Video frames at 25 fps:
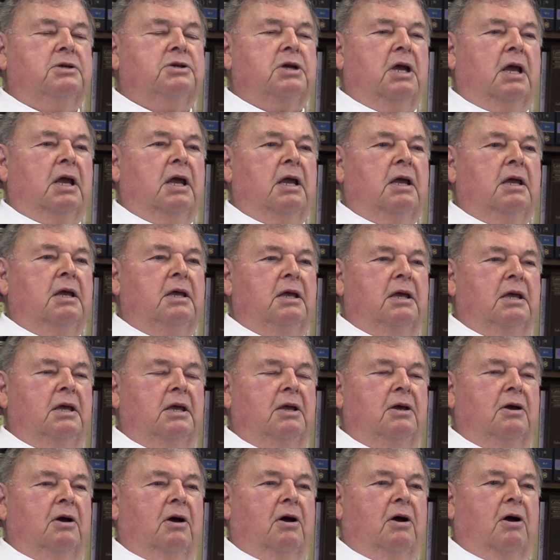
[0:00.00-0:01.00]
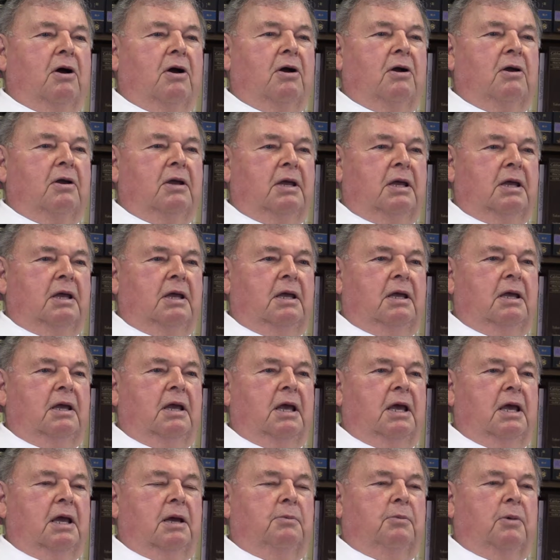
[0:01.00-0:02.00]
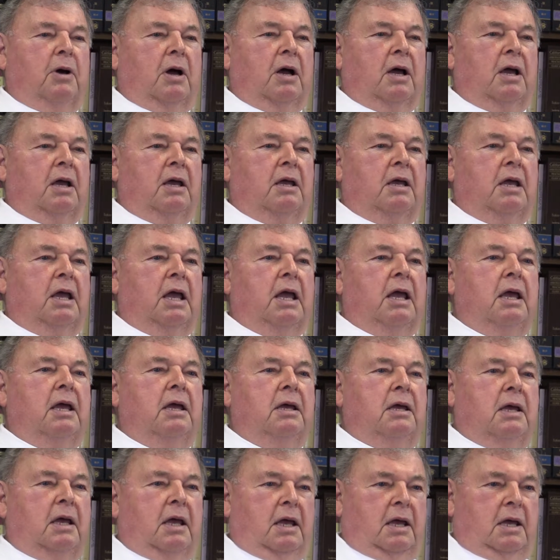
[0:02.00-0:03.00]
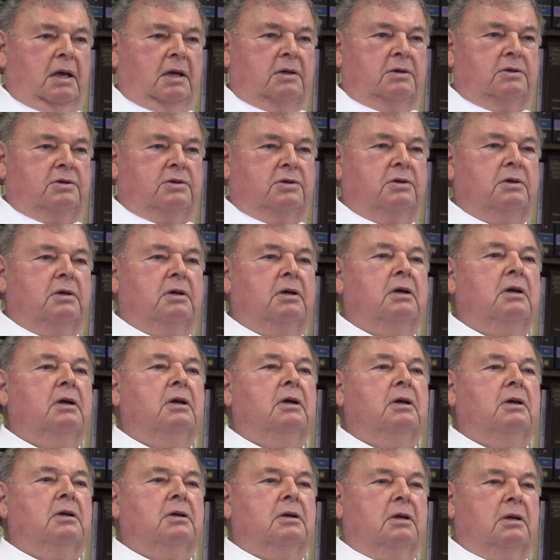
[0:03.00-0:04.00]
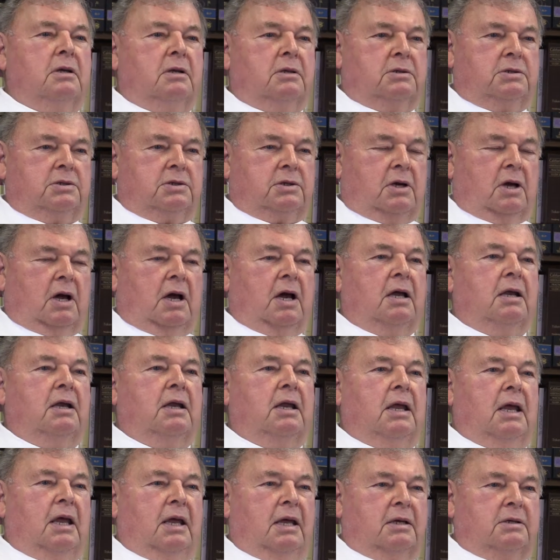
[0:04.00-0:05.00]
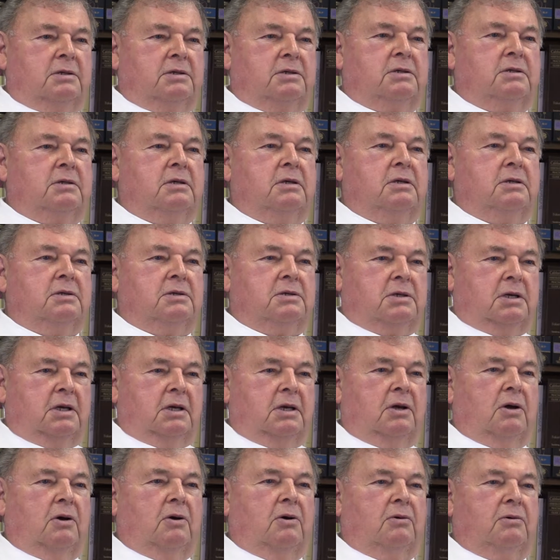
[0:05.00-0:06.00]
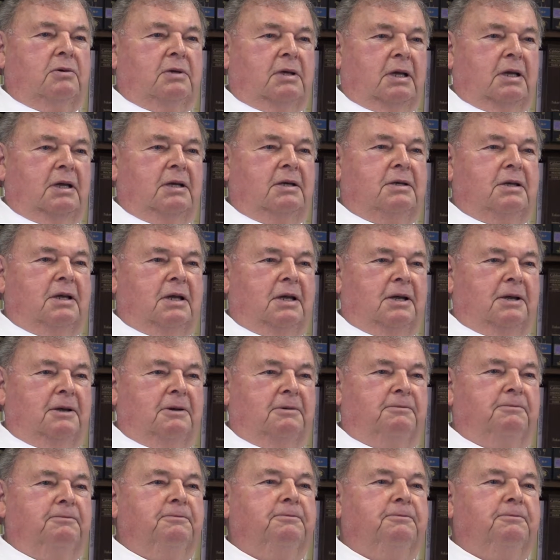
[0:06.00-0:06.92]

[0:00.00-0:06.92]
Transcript: J E R E M I A H. Scott S C O T T.